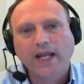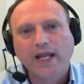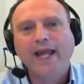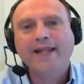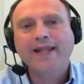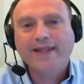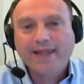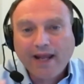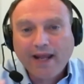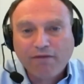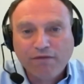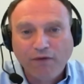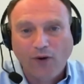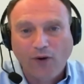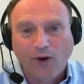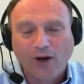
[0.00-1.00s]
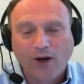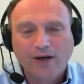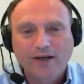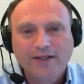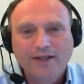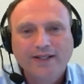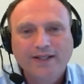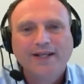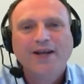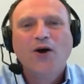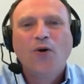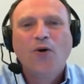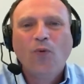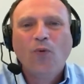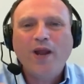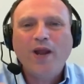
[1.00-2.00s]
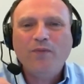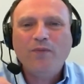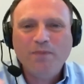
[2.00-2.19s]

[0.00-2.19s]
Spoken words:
And therefore, when we